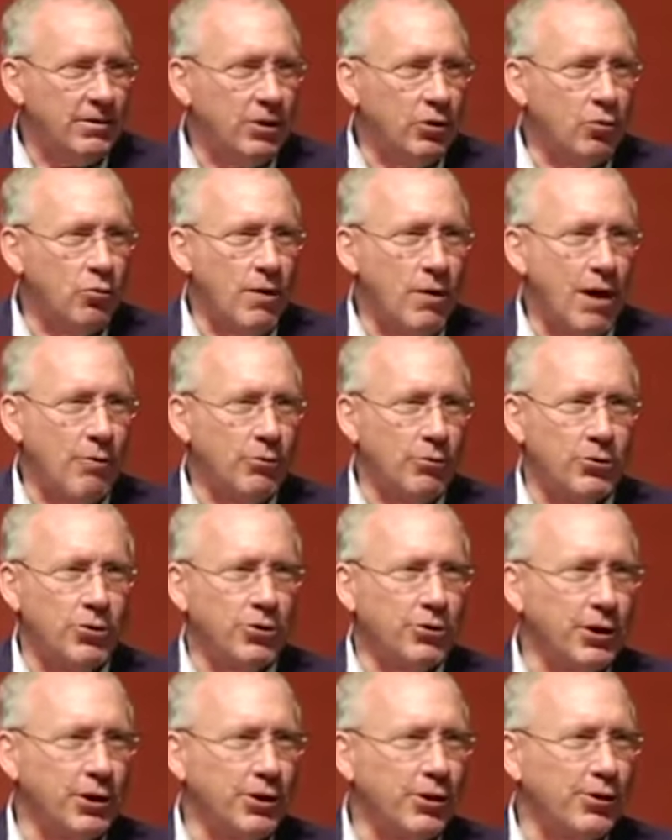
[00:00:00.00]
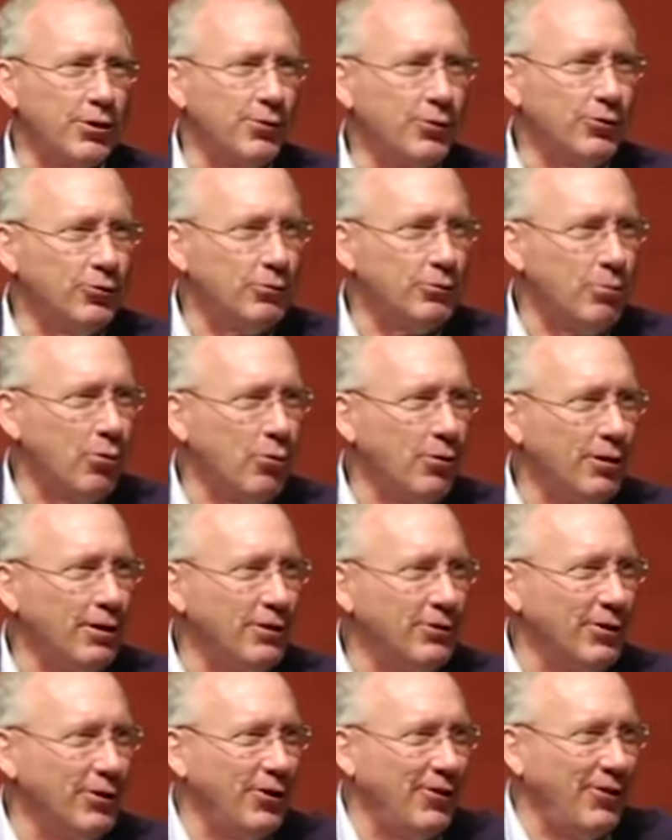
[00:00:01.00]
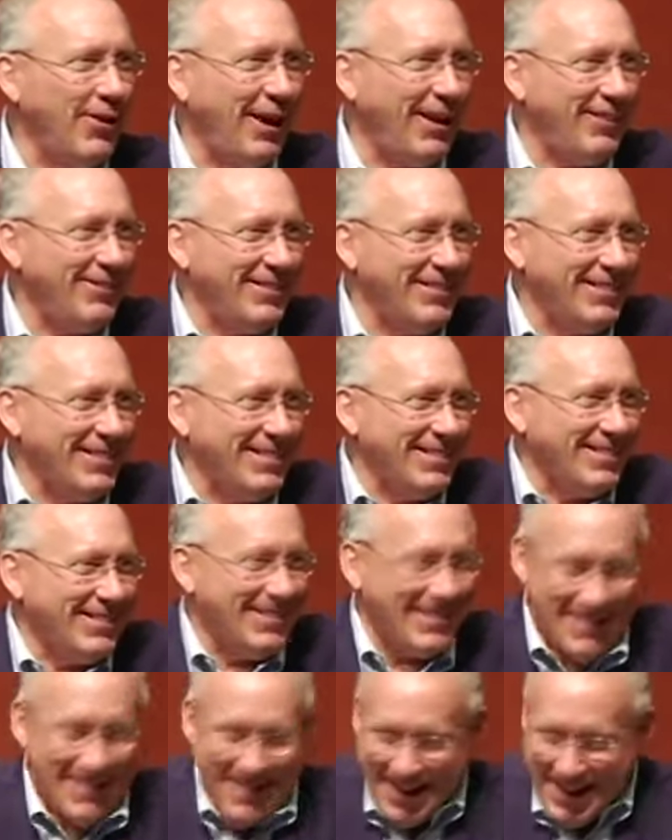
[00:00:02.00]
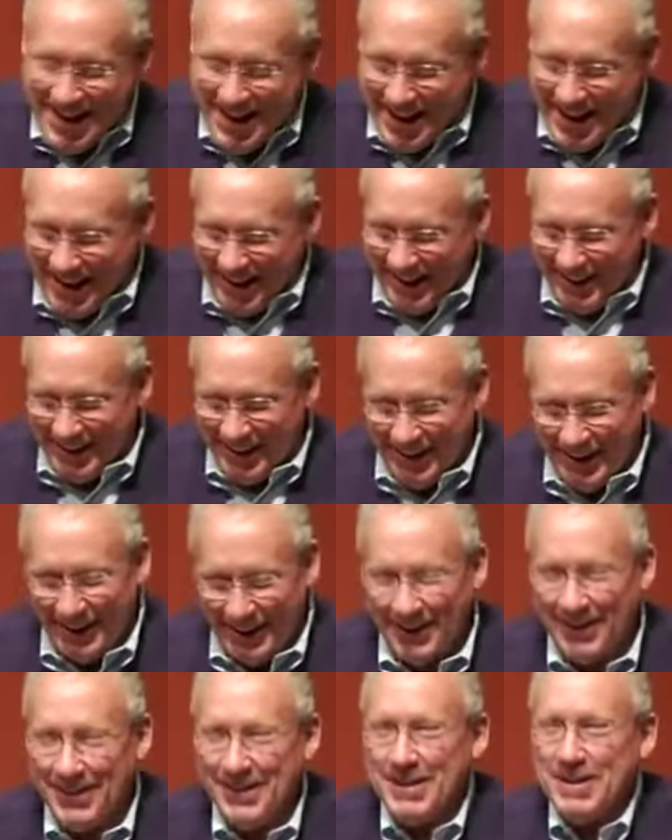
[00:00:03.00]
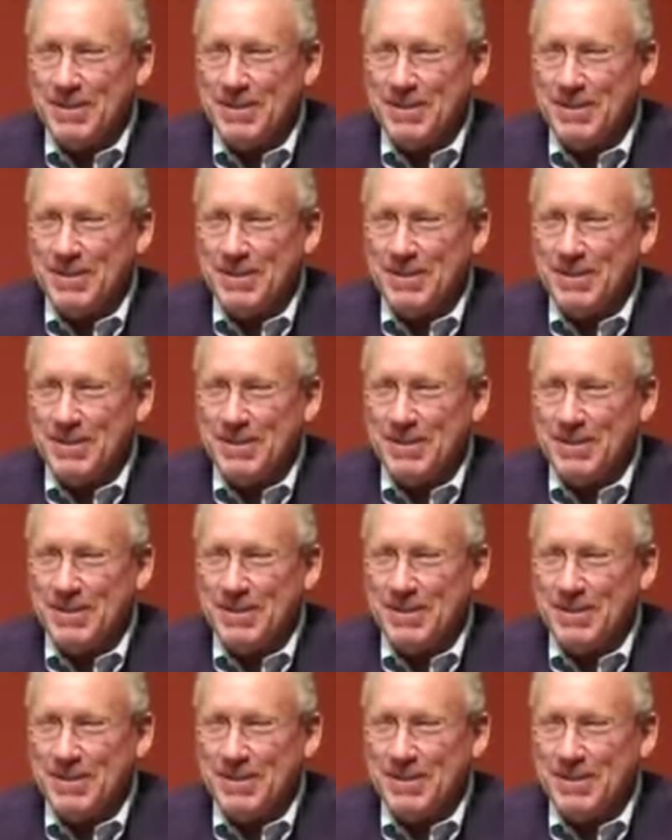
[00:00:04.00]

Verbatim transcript: Didn't go out with dirty girls or boys, you know. And I